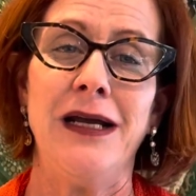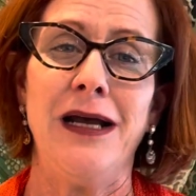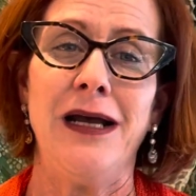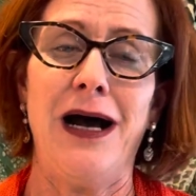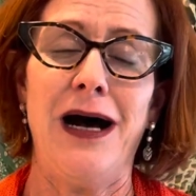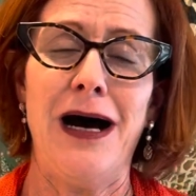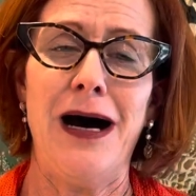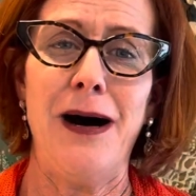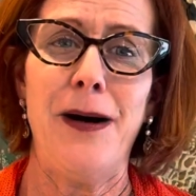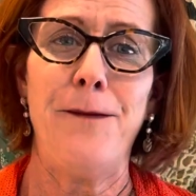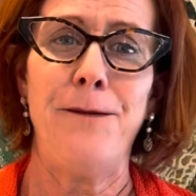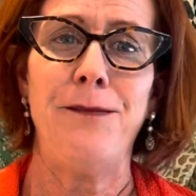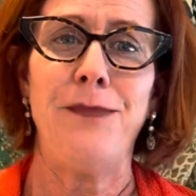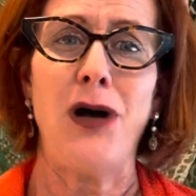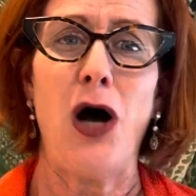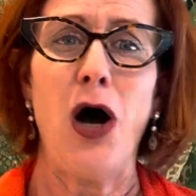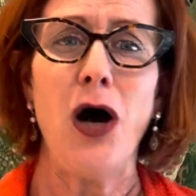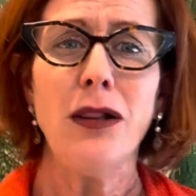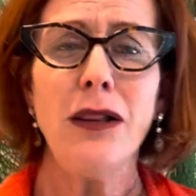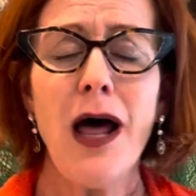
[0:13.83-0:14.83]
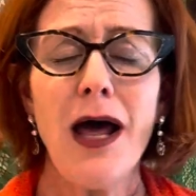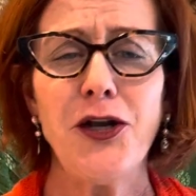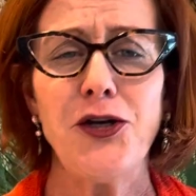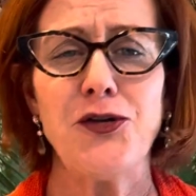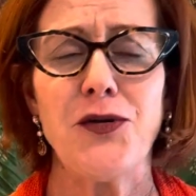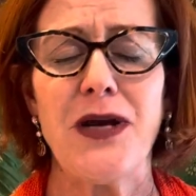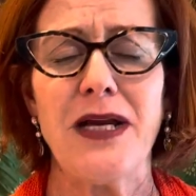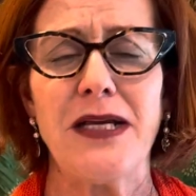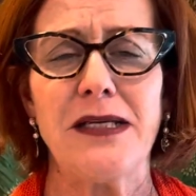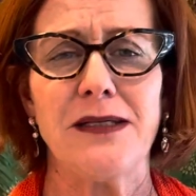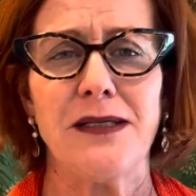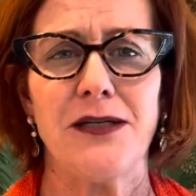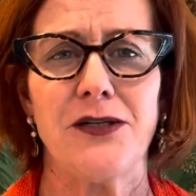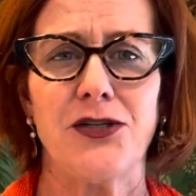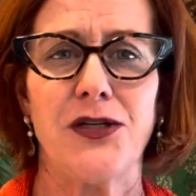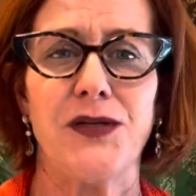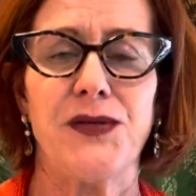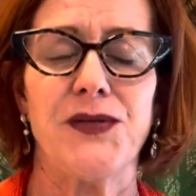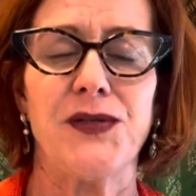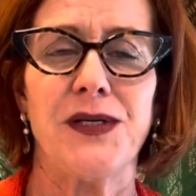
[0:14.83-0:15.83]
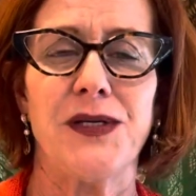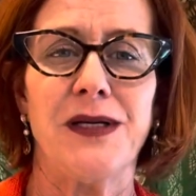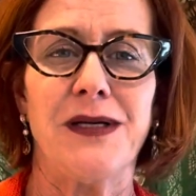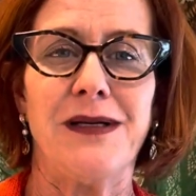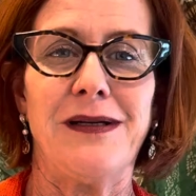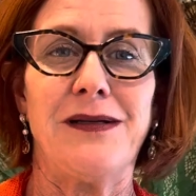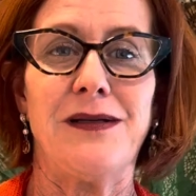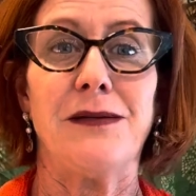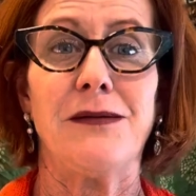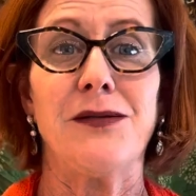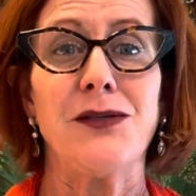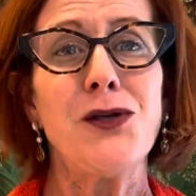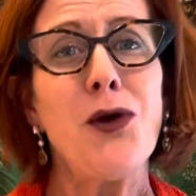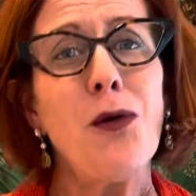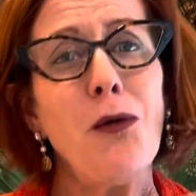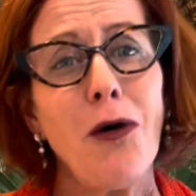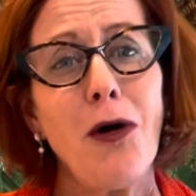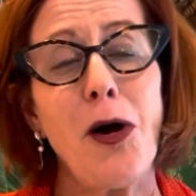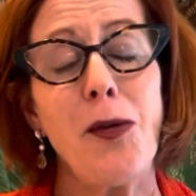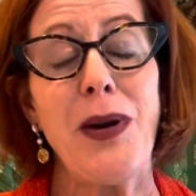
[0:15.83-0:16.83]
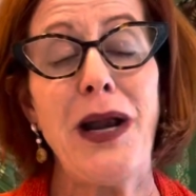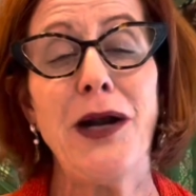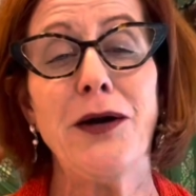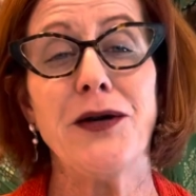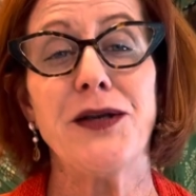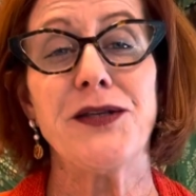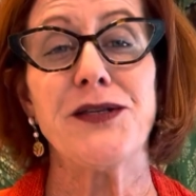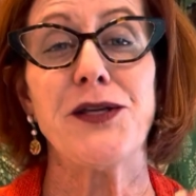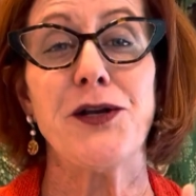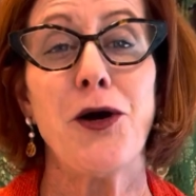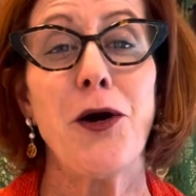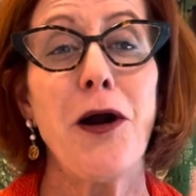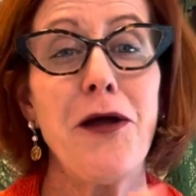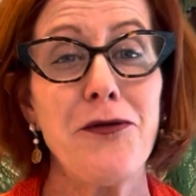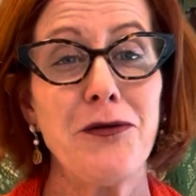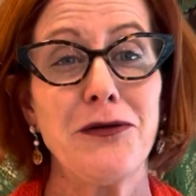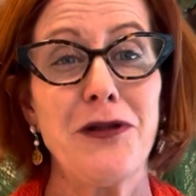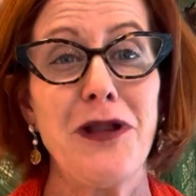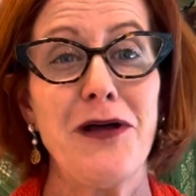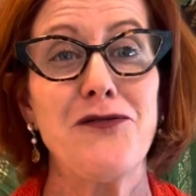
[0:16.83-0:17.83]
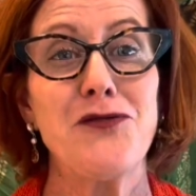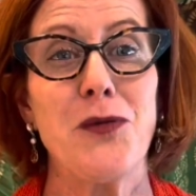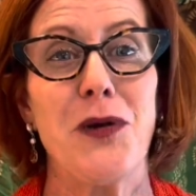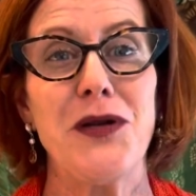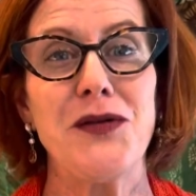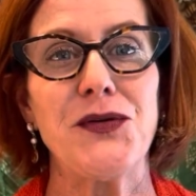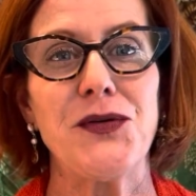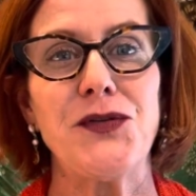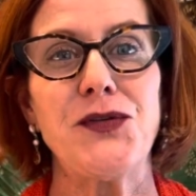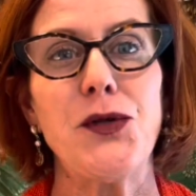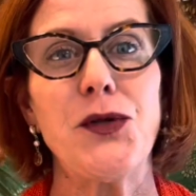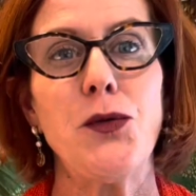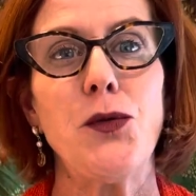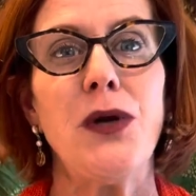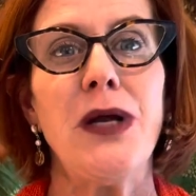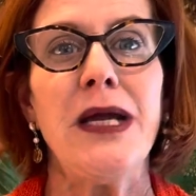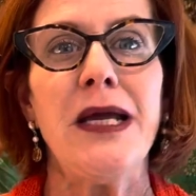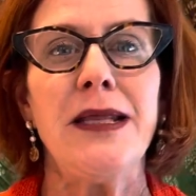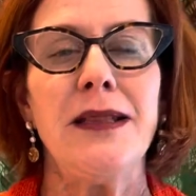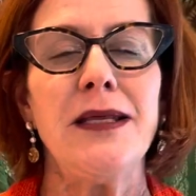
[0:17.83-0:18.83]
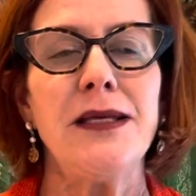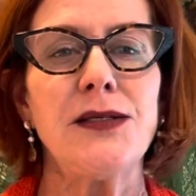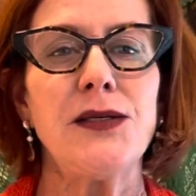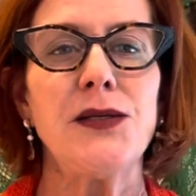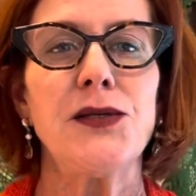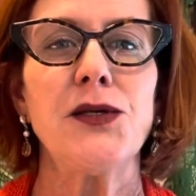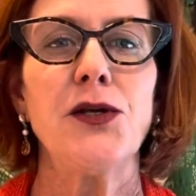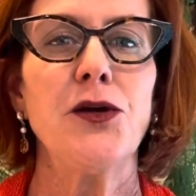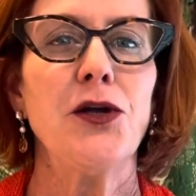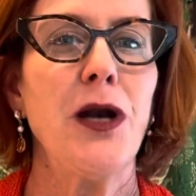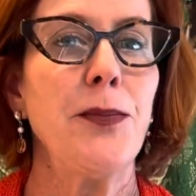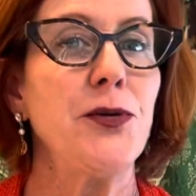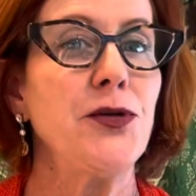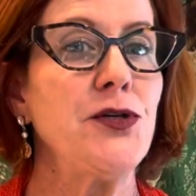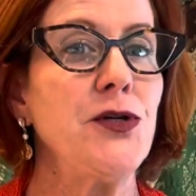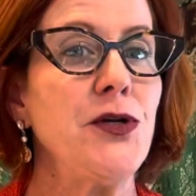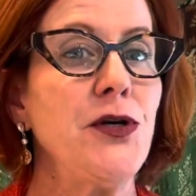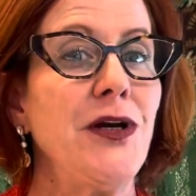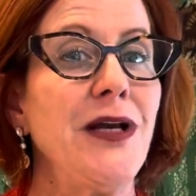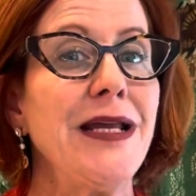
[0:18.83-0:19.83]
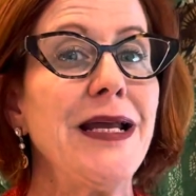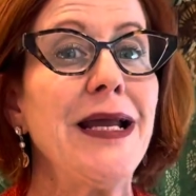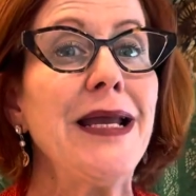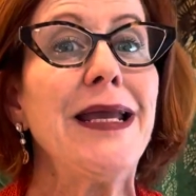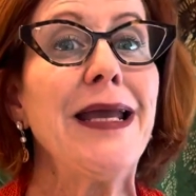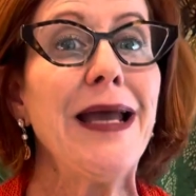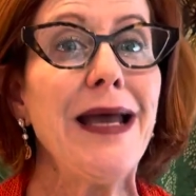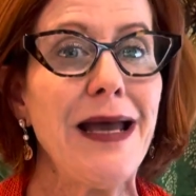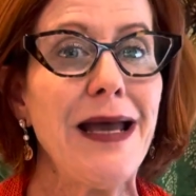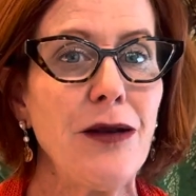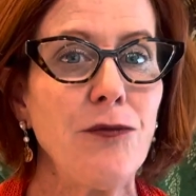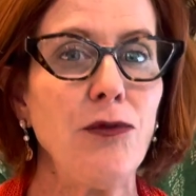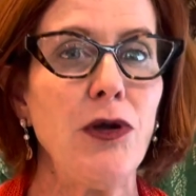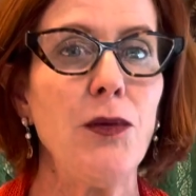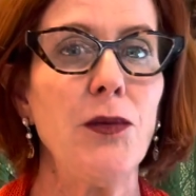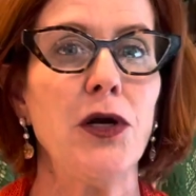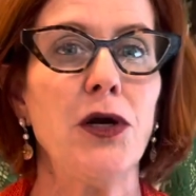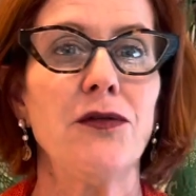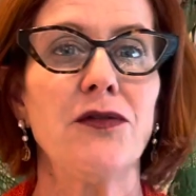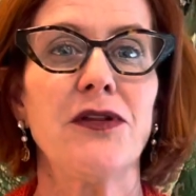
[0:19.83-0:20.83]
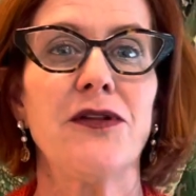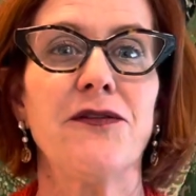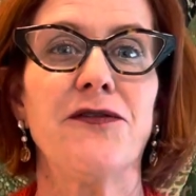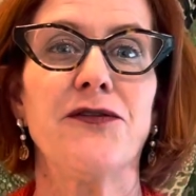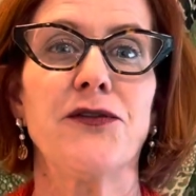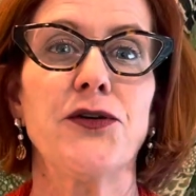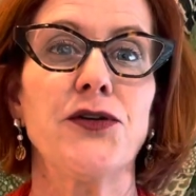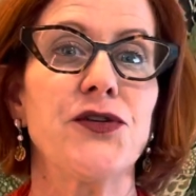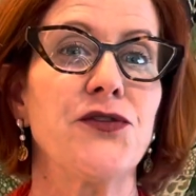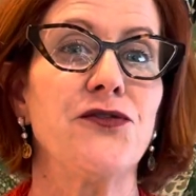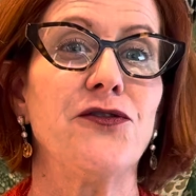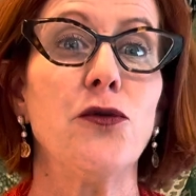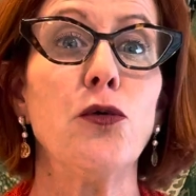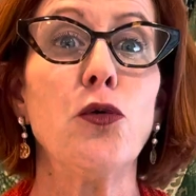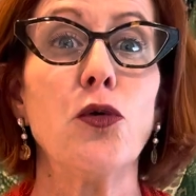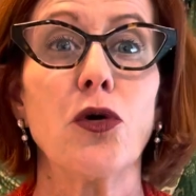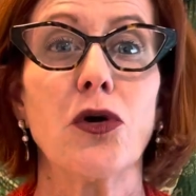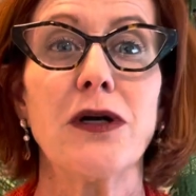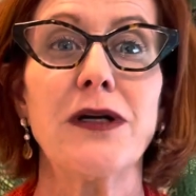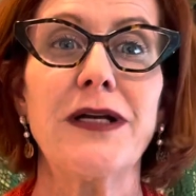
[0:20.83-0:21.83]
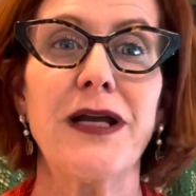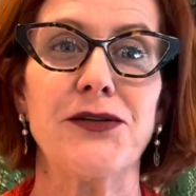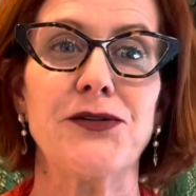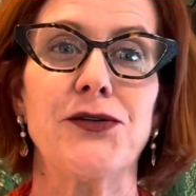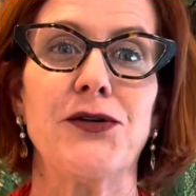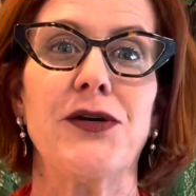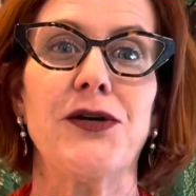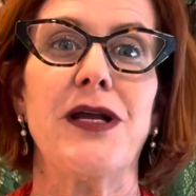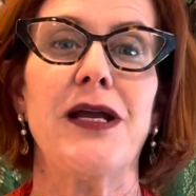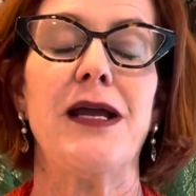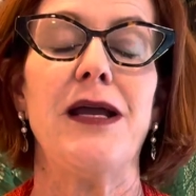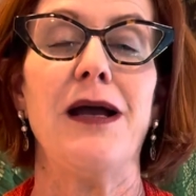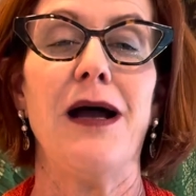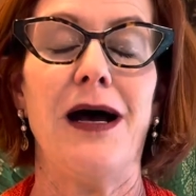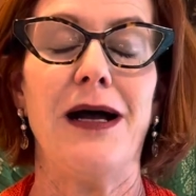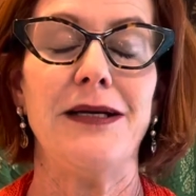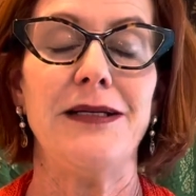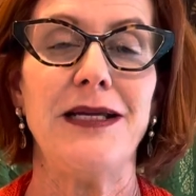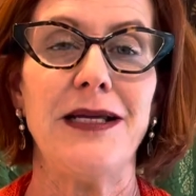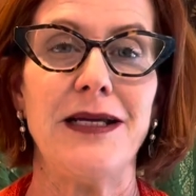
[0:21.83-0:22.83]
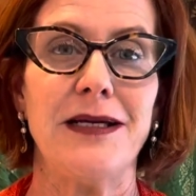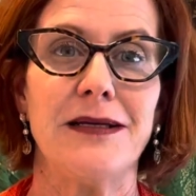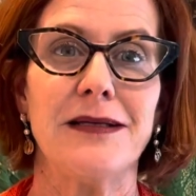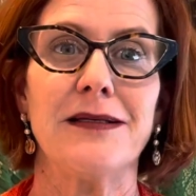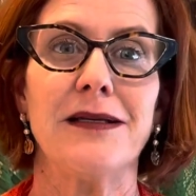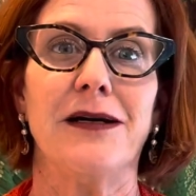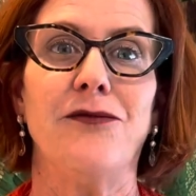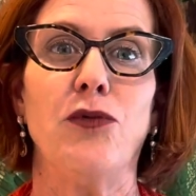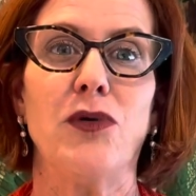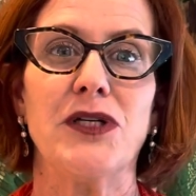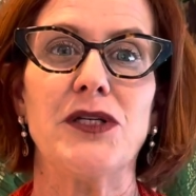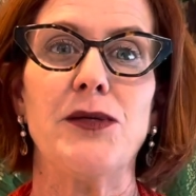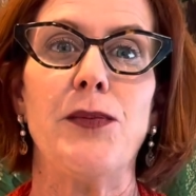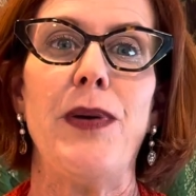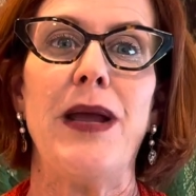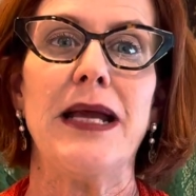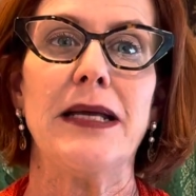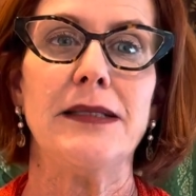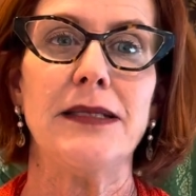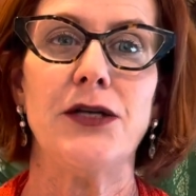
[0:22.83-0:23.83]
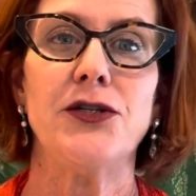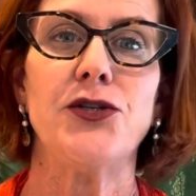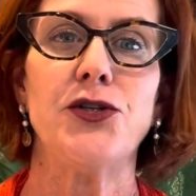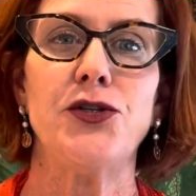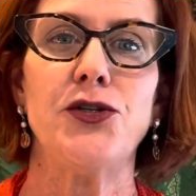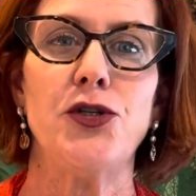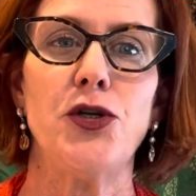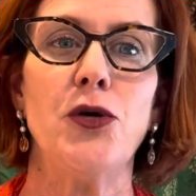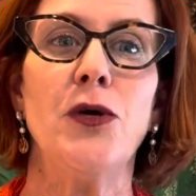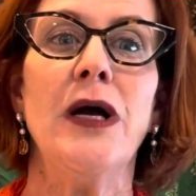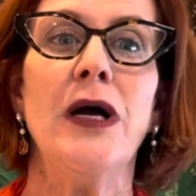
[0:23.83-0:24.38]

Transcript: um, a lot of transitions so are our parents and our other loved ones. So this is a good opportunity. Again, we went over the first four yesterday ideas of what to pay attention to.